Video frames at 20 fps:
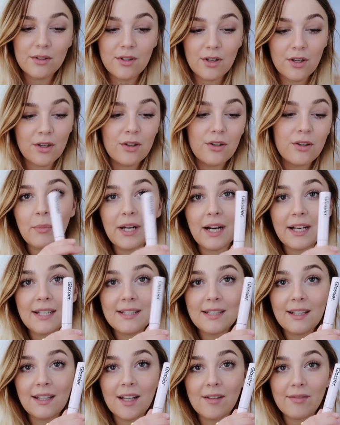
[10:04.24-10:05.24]
to do. But I
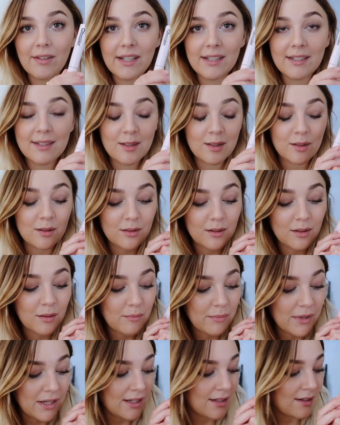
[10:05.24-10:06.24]
still love it. It's
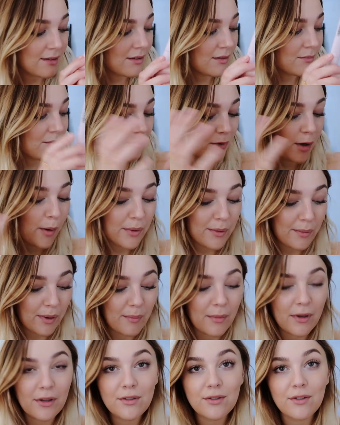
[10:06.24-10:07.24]
still been probably
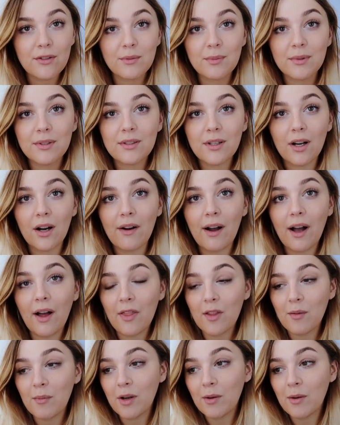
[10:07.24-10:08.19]
my most used mascara at the